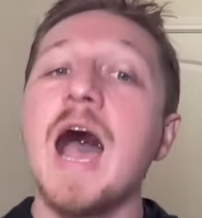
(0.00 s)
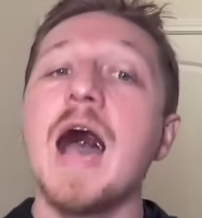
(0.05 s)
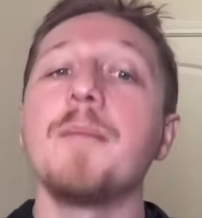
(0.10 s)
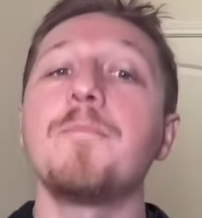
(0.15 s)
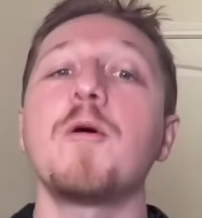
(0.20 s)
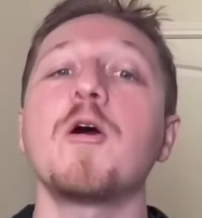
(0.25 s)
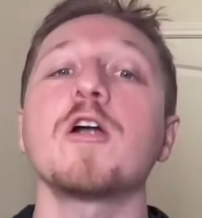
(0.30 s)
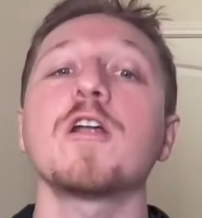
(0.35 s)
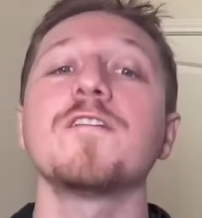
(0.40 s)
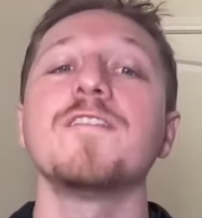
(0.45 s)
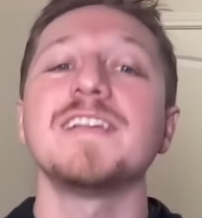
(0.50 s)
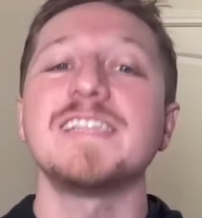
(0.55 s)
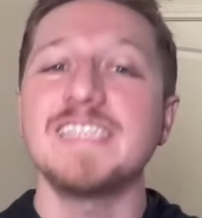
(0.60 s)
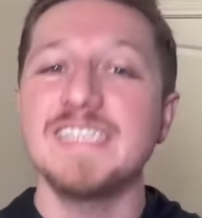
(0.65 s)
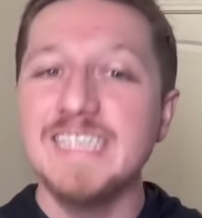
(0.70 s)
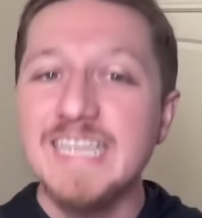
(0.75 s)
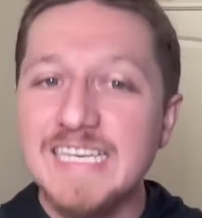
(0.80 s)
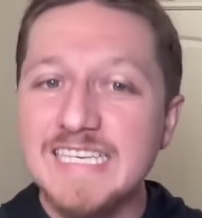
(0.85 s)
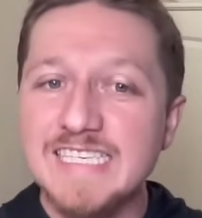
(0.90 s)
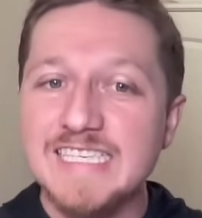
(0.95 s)
a part of a
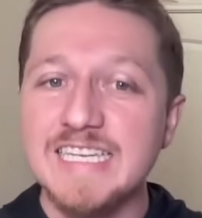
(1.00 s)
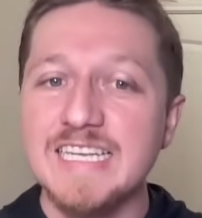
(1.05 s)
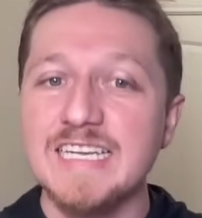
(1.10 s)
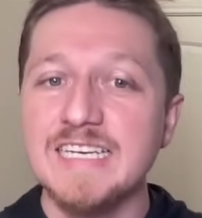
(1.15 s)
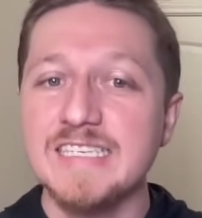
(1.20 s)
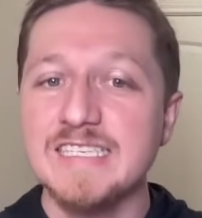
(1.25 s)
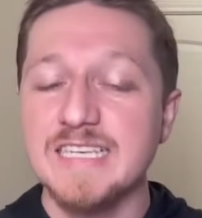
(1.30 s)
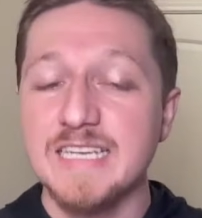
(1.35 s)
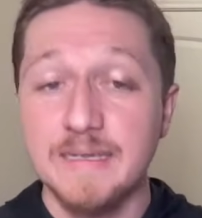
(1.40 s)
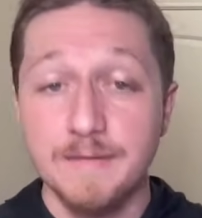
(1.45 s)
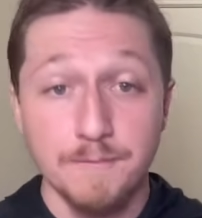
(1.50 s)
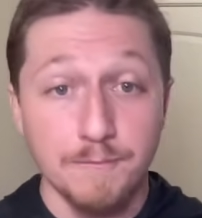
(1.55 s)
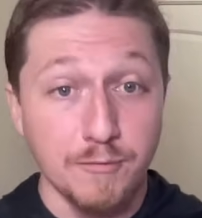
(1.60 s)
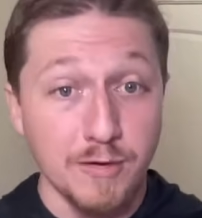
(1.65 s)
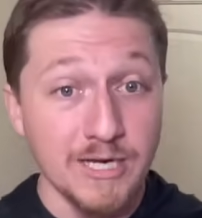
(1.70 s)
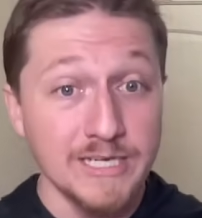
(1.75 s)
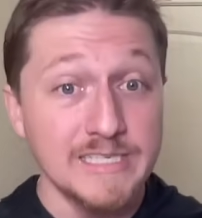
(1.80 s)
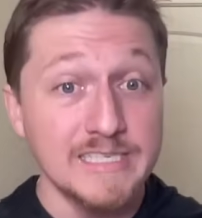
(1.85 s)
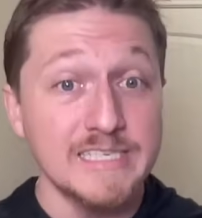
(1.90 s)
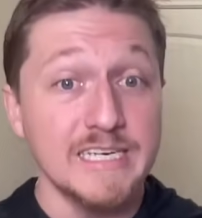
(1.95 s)
16-team
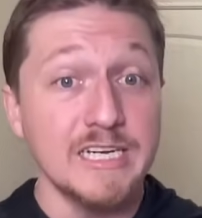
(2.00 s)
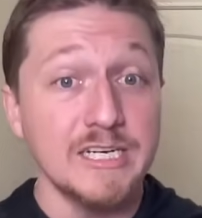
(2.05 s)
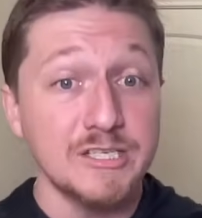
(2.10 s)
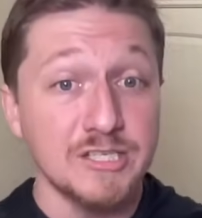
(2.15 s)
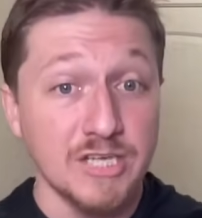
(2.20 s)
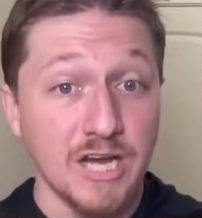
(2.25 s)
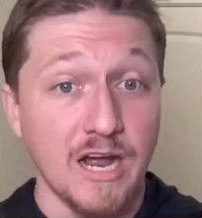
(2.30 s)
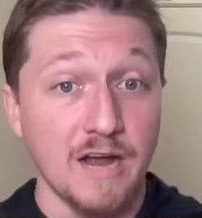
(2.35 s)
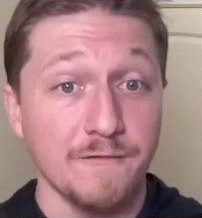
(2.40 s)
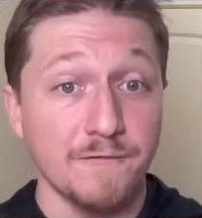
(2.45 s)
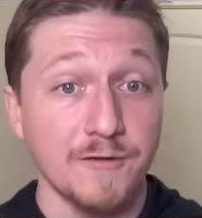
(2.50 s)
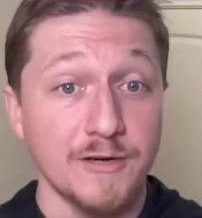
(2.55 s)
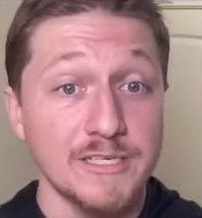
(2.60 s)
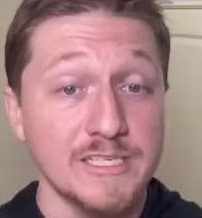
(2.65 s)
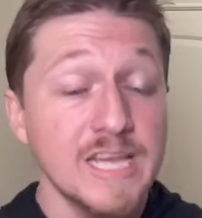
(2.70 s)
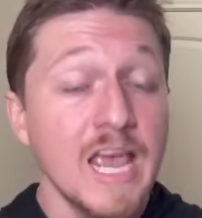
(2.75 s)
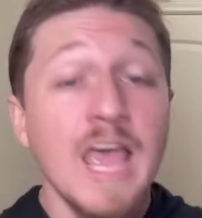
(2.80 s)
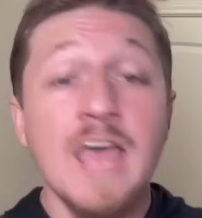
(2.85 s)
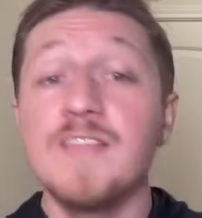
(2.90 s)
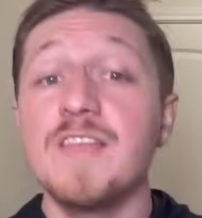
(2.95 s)
prestige
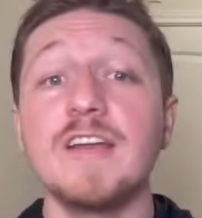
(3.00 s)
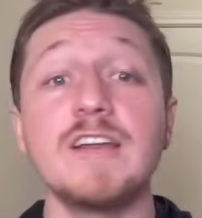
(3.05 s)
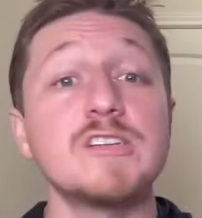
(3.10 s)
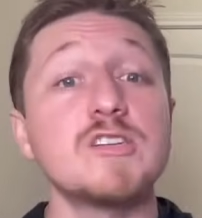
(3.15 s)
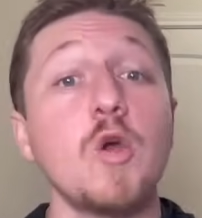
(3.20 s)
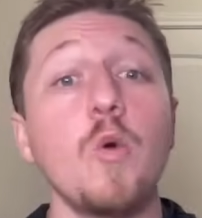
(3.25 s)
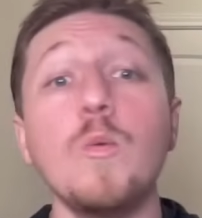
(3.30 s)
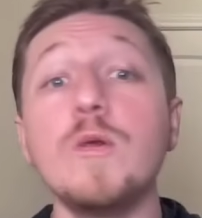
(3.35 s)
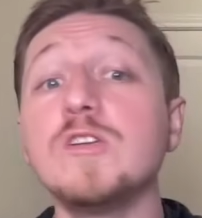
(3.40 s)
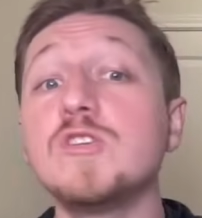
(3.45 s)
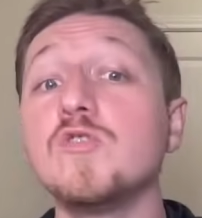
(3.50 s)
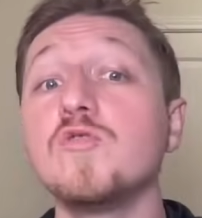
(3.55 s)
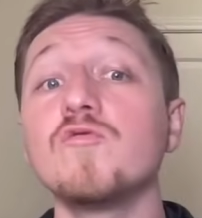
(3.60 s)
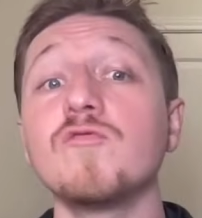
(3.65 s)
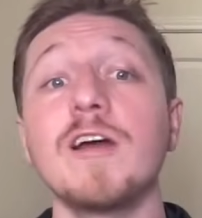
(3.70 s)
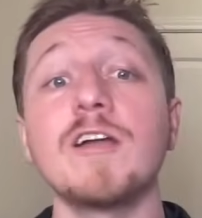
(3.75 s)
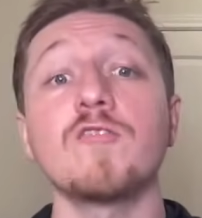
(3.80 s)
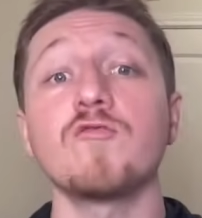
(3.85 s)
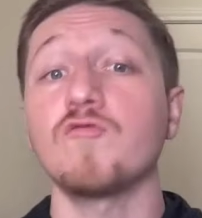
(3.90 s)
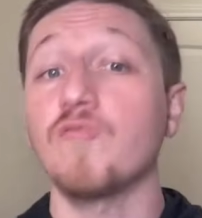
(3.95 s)
conference that is going to
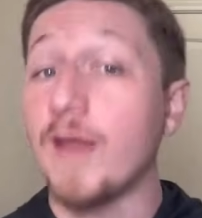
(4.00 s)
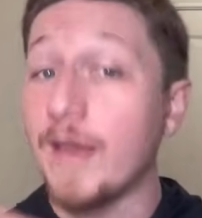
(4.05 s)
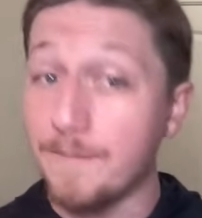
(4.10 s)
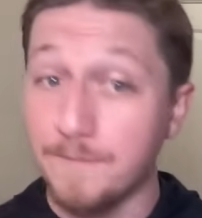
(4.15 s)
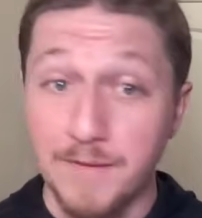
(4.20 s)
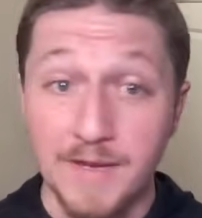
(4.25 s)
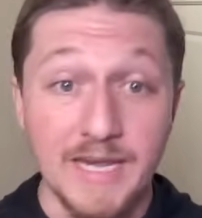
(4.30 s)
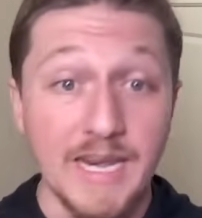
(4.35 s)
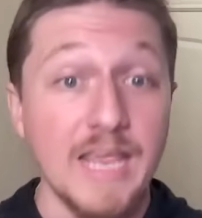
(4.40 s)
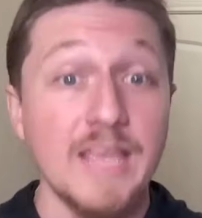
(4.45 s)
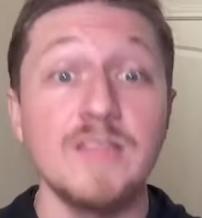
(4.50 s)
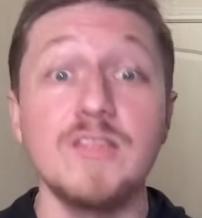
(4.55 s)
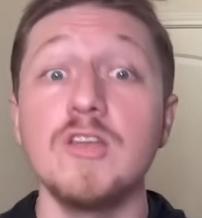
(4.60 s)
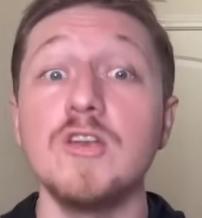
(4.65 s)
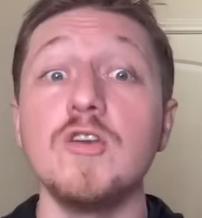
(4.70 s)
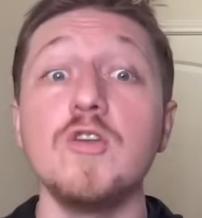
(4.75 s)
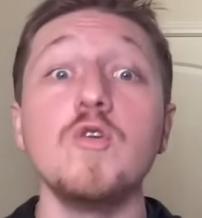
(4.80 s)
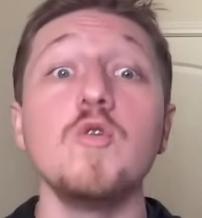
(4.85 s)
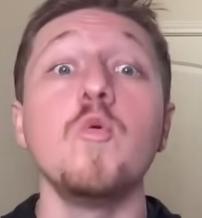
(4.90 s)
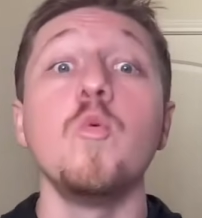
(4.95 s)
run rampant in the
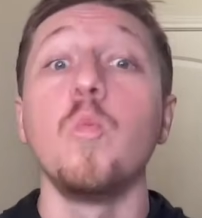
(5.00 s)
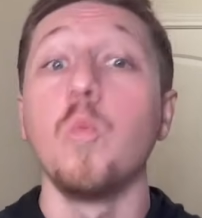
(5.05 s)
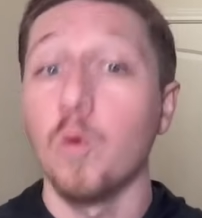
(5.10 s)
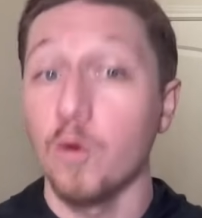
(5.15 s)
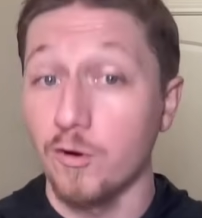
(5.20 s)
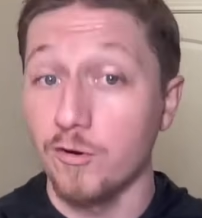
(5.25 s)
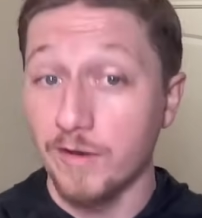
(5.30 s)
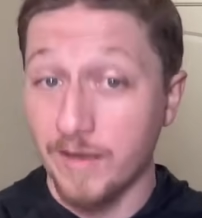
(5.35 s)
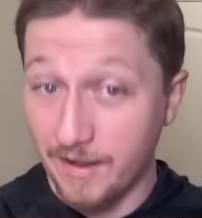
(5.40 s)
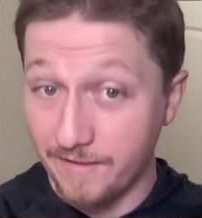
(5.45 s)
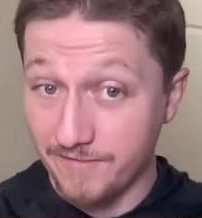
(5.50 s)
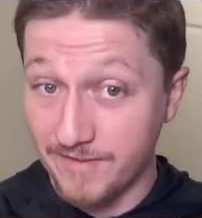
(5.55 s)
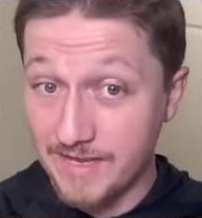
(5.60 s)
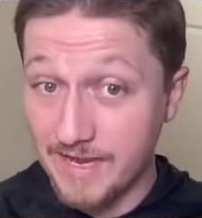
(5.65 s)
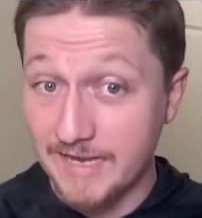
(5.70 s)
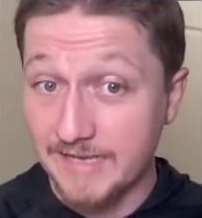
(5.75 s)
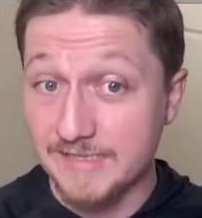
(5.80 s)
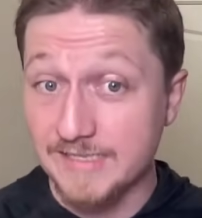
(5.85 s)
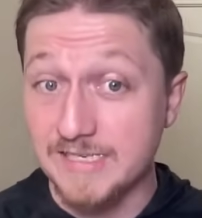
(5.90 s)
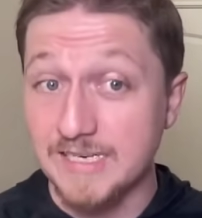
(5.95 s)
new world of
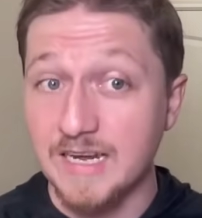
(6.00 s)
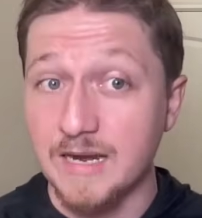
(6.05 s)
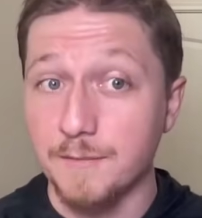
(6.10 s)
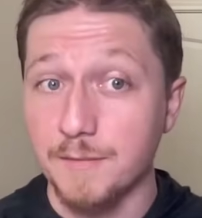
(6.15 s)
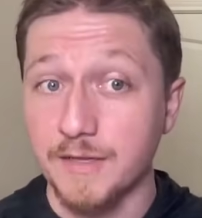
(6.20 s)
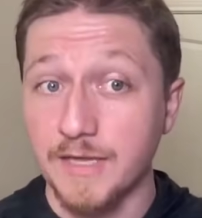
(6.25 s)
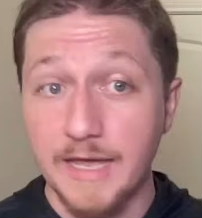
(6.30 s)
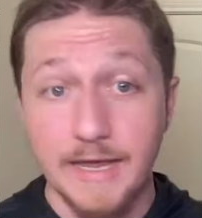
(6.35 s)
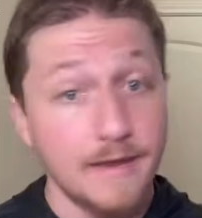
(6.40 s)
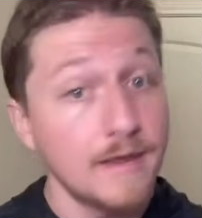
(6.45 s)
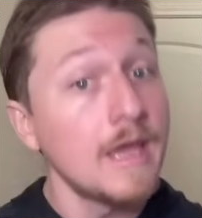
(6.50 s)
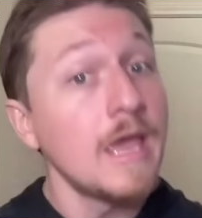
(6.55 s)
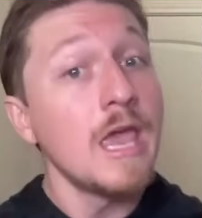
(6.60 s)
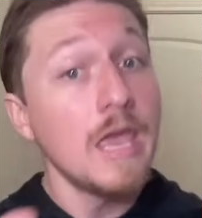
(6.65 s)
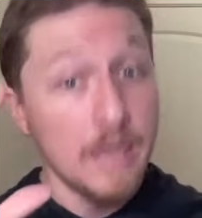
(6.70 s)
the NCAA.